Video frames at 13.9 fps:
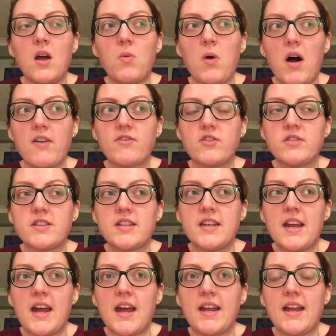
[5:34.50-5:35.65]
what I've done
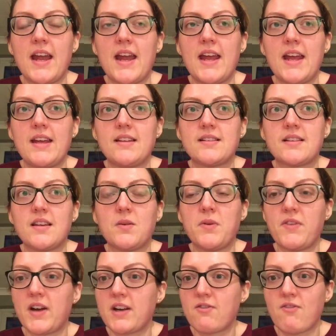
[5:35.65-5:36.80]
today is
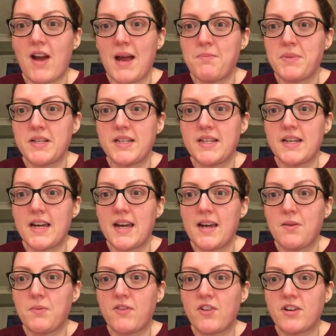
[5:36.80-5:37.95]
we've had a right busy day.
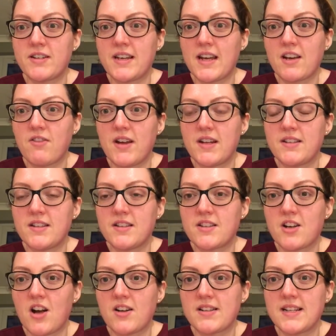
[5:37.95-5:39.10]
We've got decorators
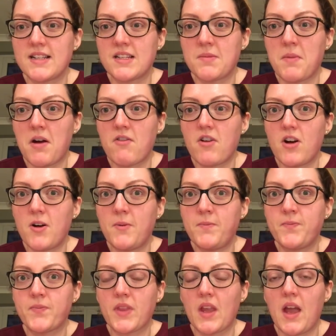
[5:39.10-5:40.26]
starting tomorrow.
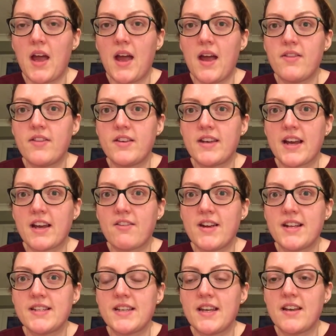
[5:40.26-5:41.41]
They're
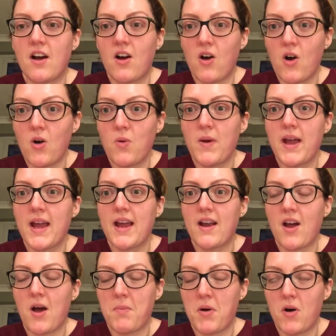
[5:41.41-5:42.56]
decorating our hallway and
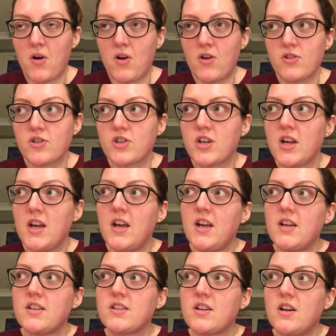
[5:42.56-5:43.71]
our porch.
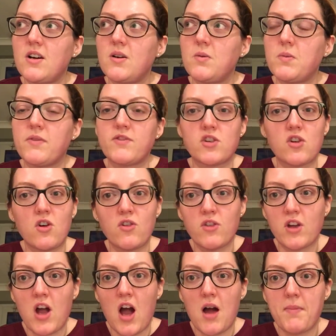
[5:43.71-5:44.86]
So we've took all the
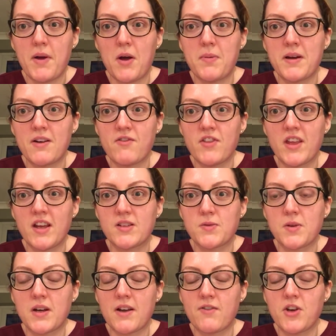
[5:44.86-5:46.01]
carpet up and everything because we're
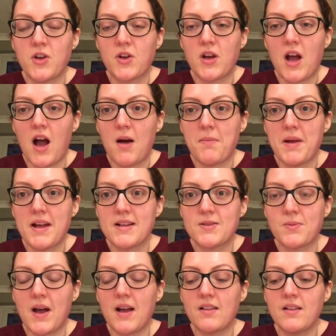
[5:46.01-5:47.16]
going to have a new carpet as
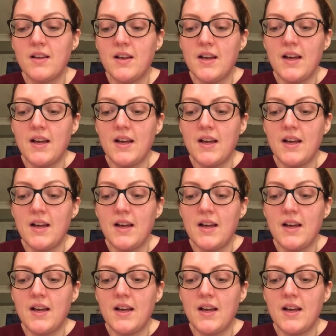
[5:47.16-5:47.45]
well.